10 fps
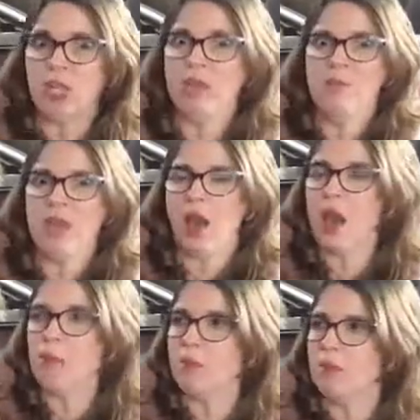can
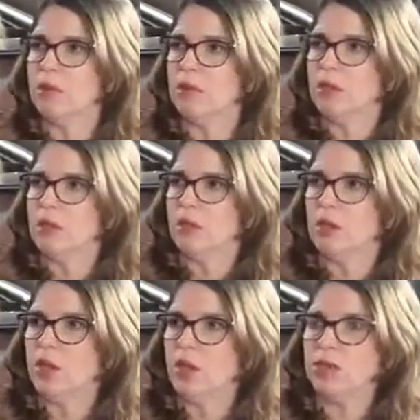become. Yeah. You
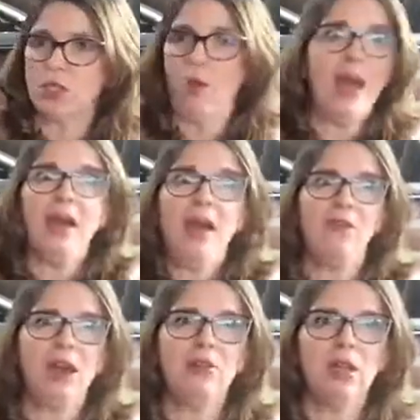know, so I
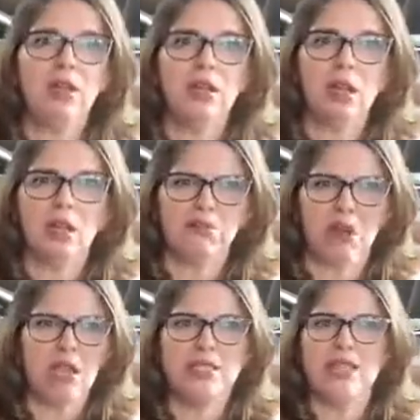found it
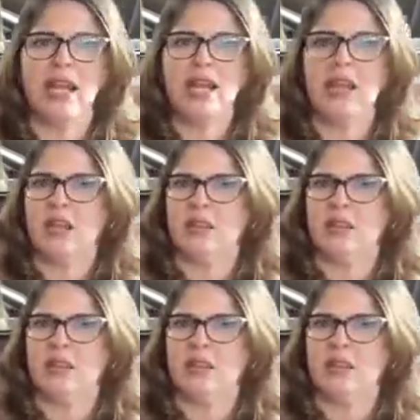condescending and